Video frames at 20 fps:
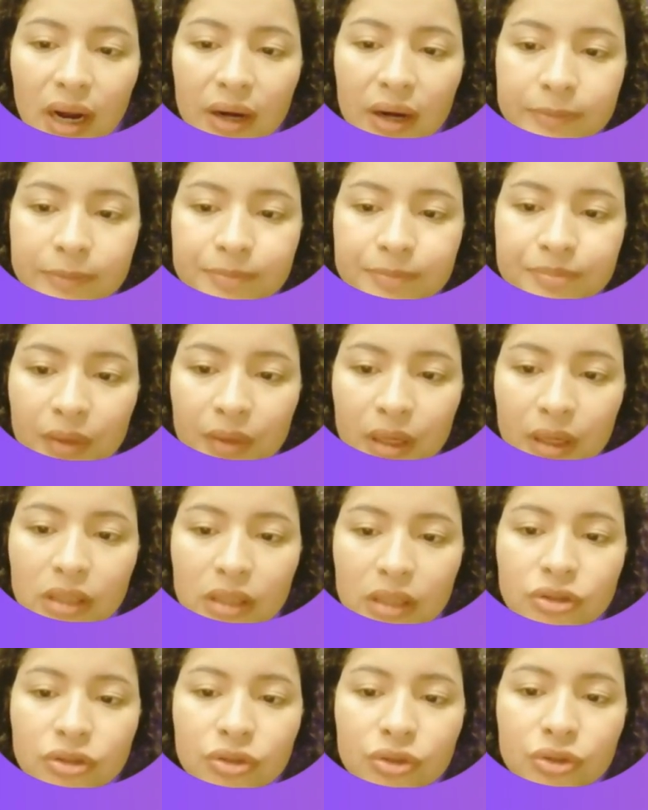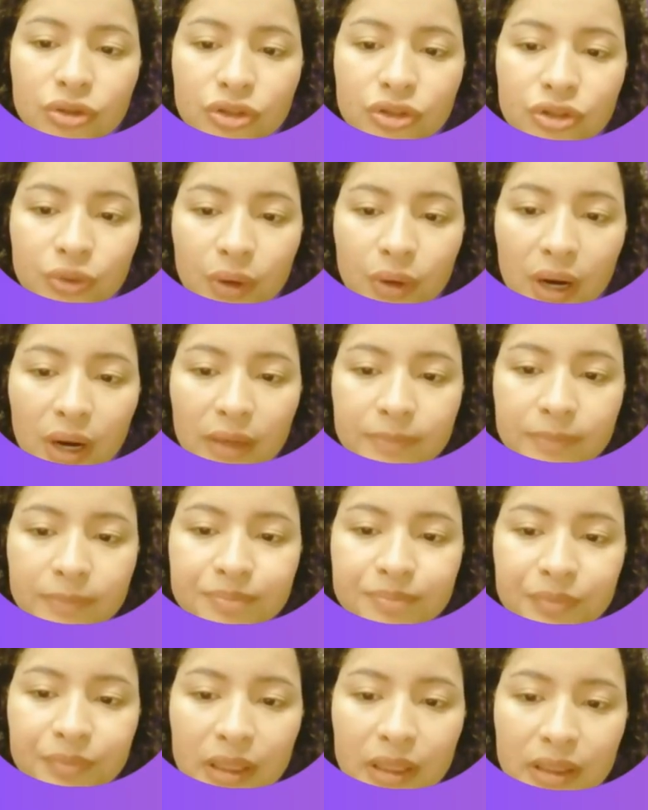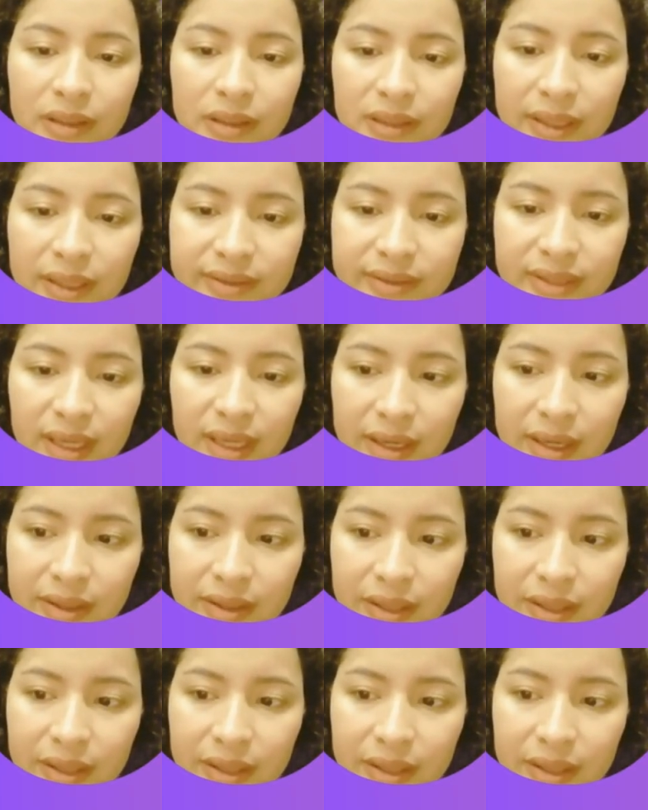unusual in that they are